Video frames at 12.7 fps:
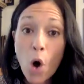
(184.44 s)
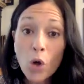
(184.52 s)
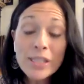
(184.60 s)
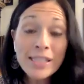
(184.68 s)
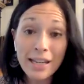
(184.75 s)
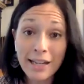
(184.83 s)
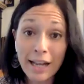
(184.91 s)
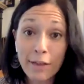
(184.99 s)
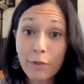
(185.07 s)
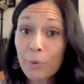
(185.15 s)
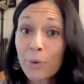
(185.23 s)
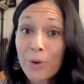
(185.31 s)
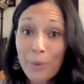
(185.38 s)
pulsating
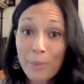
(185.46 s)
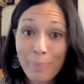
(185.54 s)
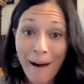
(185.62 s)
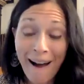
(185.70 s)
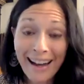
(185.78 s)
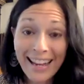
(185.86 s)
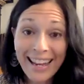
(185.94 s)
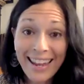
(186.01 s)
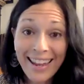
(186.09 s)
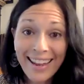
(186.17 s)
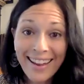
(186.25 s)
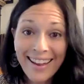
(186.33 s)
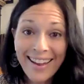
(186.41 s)
through your body
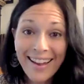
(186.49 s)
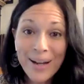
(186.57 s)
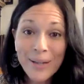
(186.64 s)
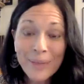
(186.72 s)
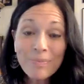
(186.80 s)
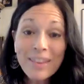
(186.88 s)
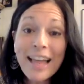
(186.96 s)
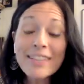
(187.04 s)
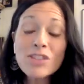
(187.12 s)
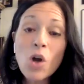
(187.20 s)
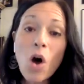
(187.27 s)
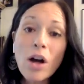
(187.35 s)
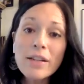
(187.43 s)

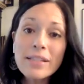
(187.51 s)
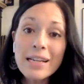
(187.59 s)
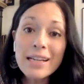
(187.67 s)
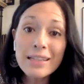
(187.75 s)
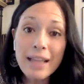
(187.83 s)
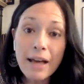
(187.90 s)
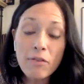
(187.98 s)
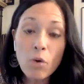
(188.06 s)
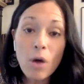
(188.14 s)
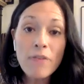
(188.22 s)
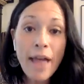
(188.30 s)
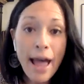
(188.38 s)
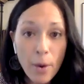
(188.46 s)
that's causing a level
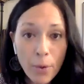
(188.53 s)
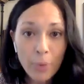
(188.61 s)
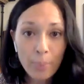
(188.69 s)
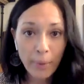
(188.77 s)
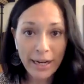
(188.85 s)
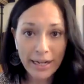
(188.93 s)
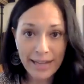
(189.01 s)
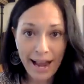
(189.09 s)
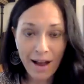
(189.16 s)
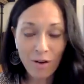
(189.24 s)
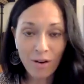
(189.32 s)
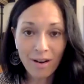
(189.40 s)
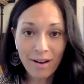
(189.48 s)
of health
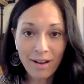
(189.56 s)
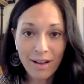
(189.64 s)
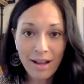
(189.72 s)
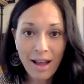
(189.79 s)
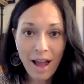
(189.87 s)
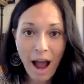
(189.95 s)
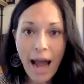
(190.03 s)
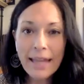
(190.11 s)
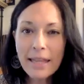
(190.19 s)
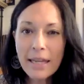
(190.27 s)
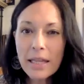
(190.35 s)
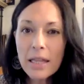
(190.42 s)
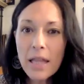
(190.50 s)
breakdown? I
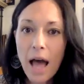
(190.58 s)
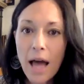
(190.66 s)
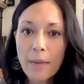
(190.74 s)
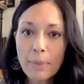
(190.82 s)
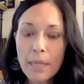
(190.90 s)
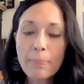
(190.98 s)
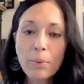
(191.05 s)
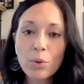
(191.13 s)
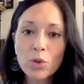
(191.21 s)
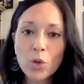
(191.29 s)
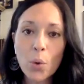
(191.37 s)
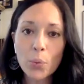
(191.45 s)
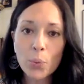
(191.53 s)
think a lot of people
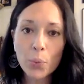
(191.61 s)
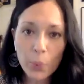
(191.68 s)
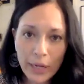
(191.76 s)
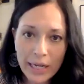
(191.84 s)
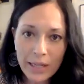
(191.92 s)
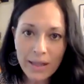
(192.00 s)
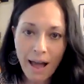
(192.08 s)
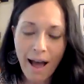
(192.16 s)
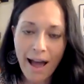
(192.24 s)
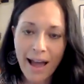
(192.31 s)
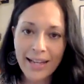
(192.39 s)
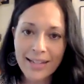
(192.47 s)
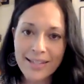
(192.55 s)
don't
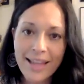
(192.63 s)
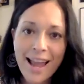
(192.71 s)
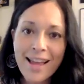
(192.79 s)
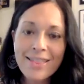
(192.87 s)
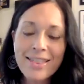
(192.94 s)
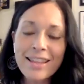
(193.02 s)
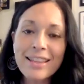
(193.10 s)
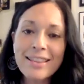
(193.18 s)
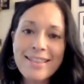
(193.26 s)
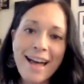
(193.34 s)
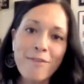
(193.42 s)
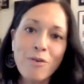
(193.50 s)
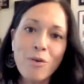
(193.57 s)
realize the
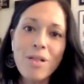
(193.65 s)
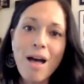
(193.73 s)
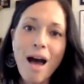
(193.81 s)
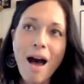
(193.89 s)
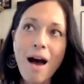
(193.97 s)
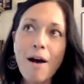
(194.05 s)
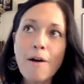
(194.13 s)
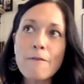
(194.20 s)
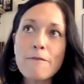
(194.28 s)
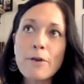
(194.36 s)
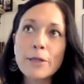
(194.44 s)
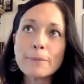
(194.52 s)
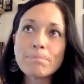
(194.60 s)
level
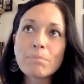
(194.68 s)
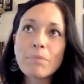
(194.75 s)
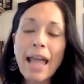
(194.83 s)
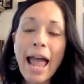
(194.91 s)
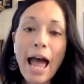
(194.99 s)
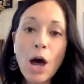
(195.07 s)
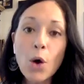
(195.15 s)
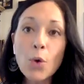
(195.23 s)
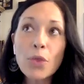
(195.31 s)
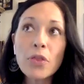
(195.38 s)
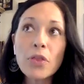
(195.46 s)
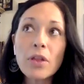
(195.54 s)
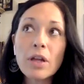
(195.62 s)
of
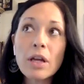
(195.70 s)
health